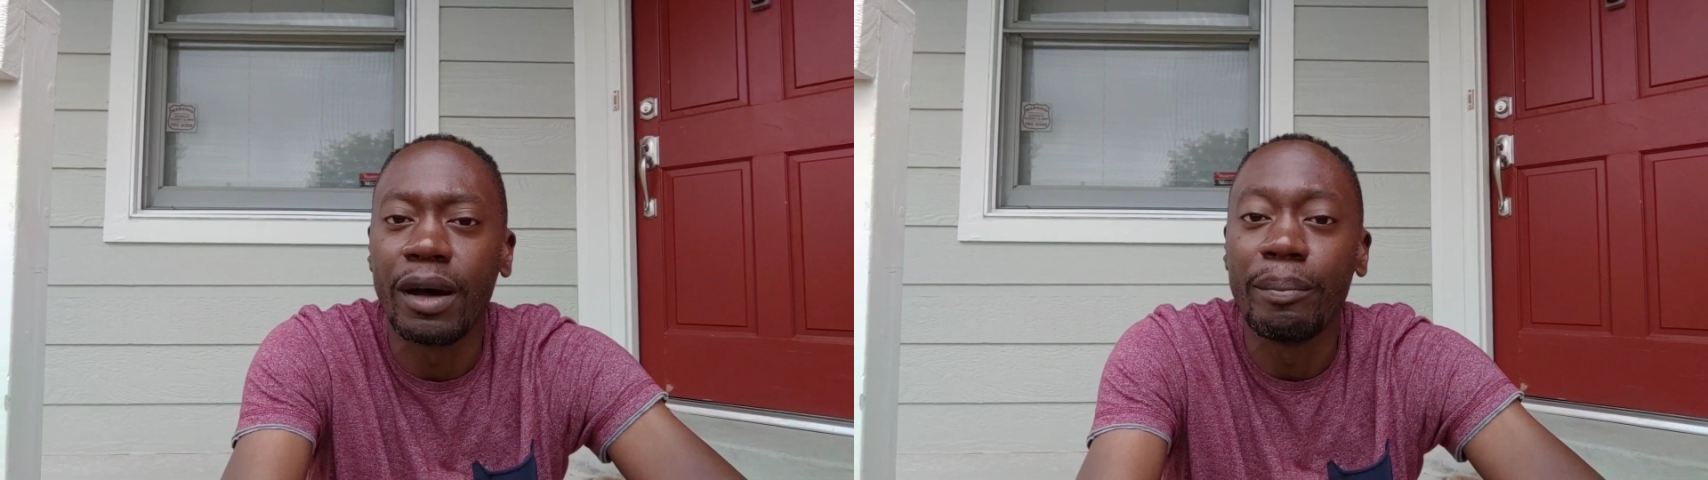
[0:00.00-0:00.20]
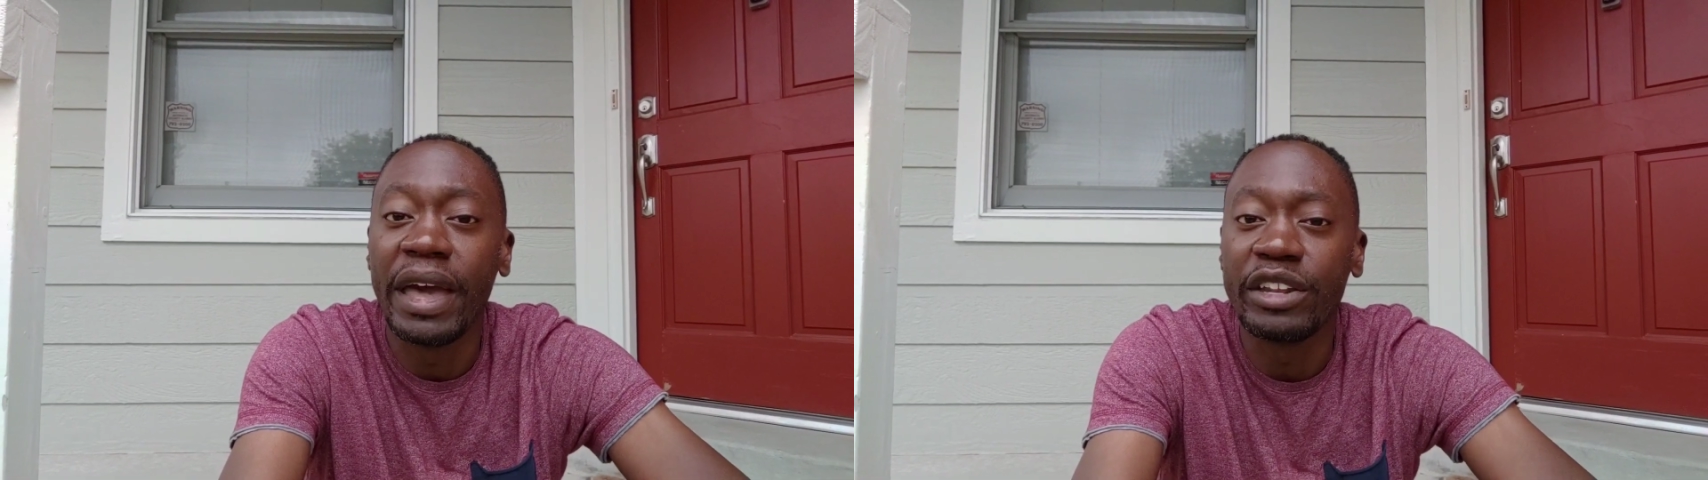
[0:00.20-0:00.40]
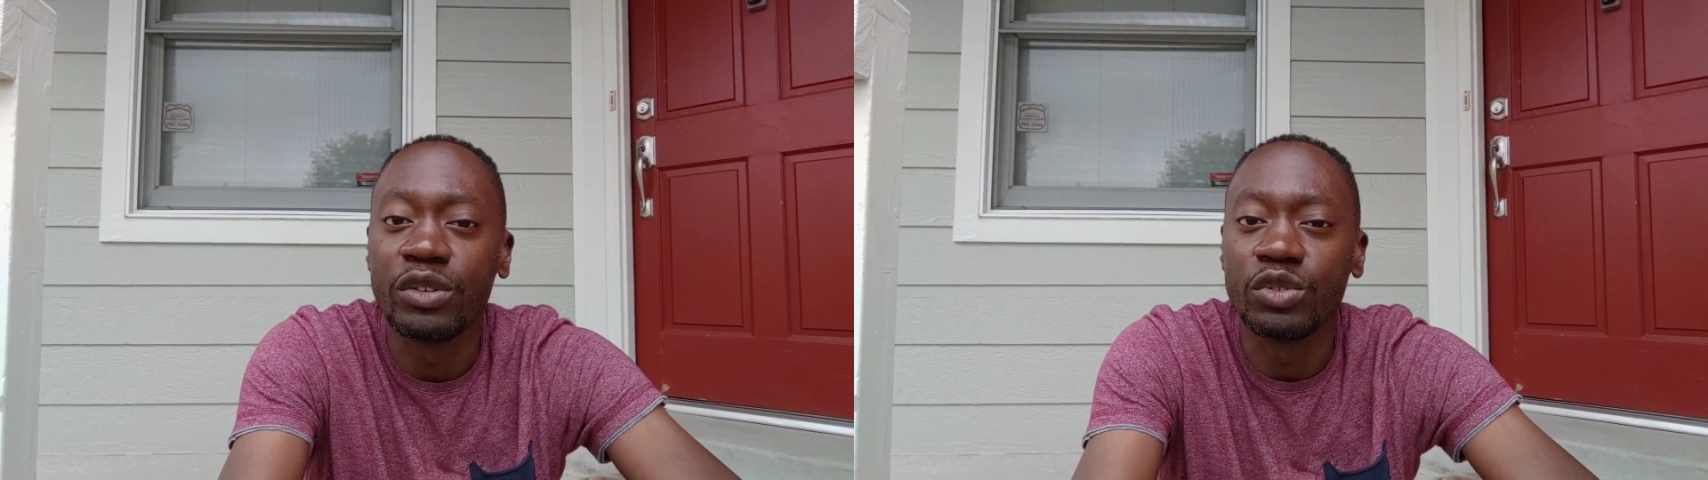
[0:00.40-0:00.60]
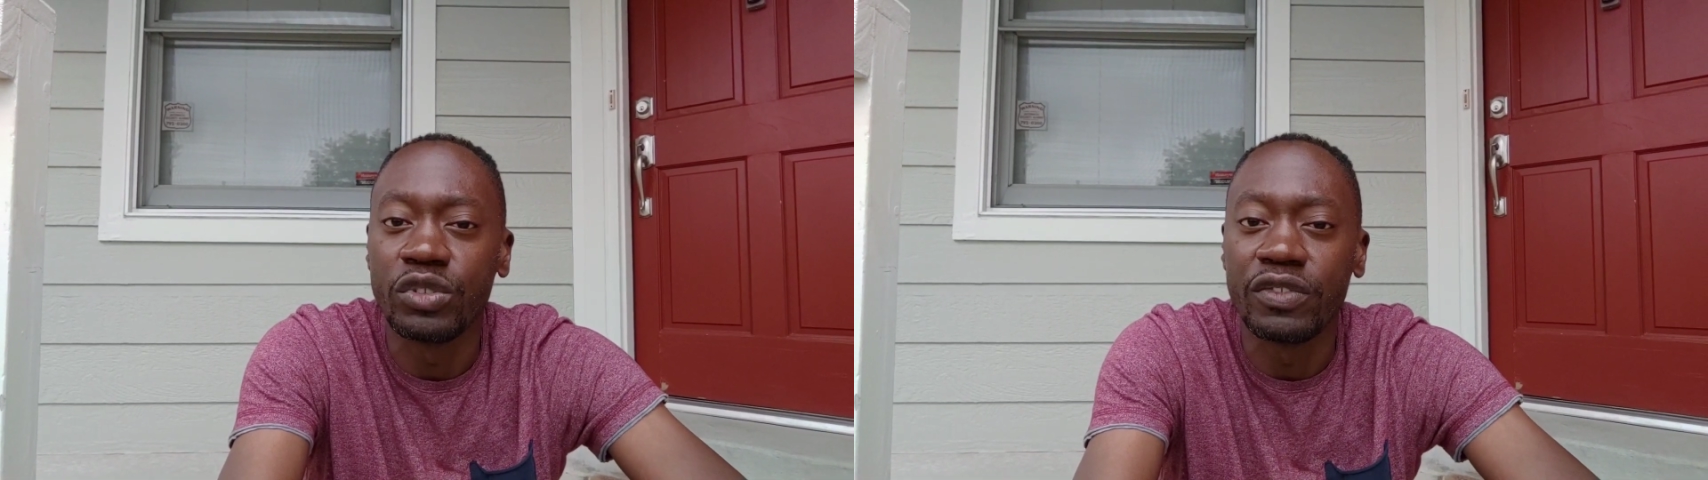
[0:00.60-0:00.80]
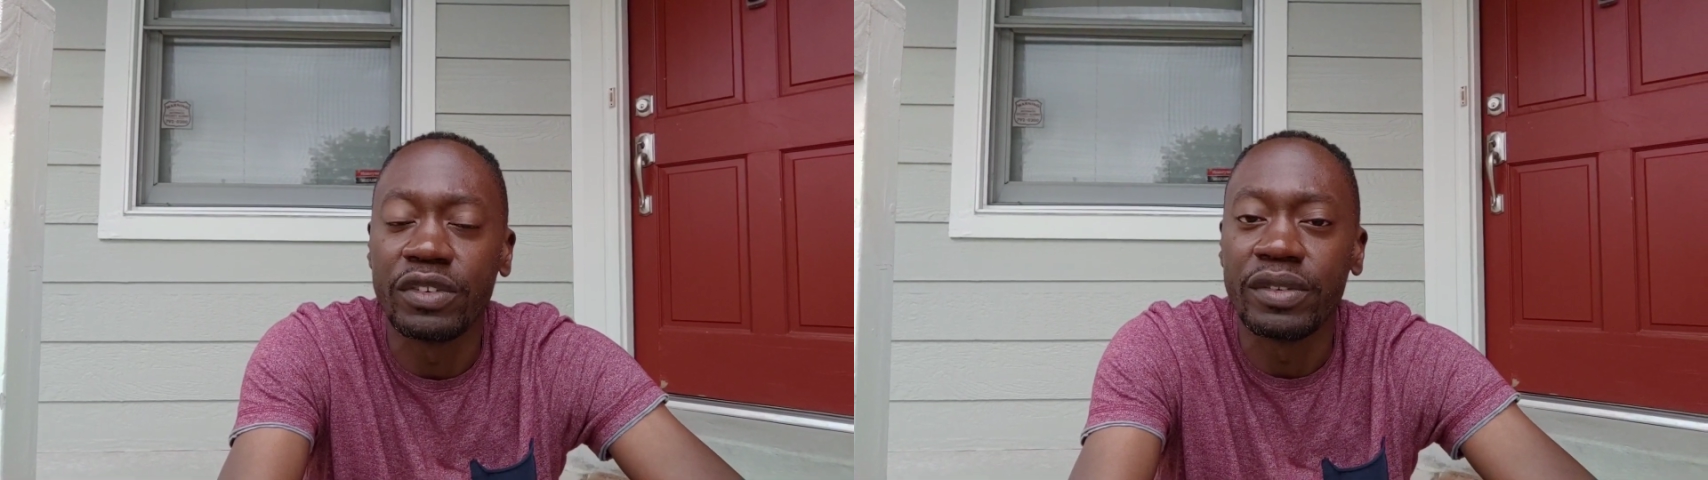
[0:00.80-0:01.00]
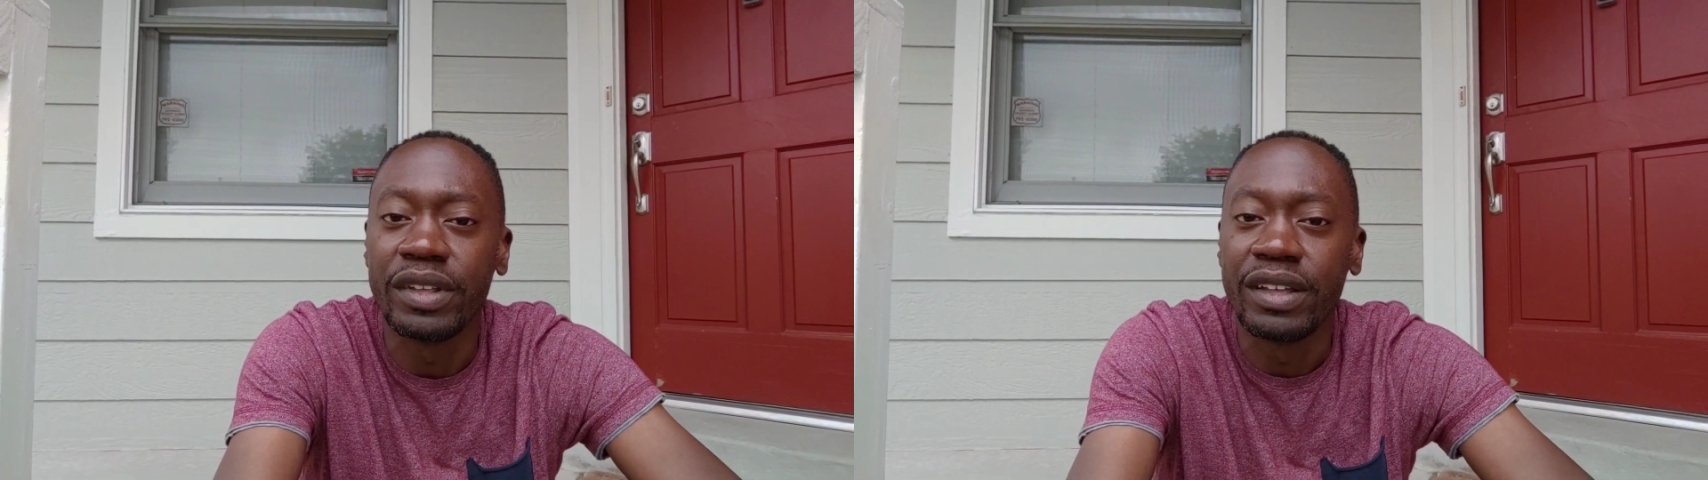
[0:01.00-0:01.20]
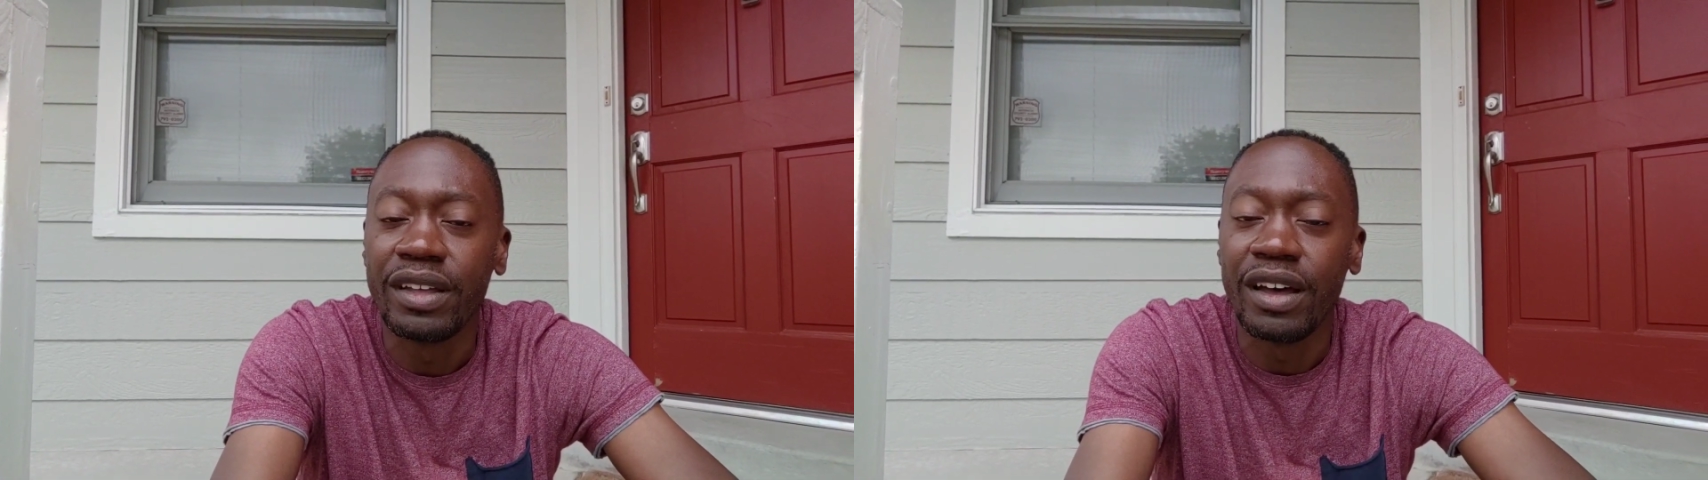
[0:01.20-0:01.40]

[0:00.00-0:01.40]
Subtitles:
manual driven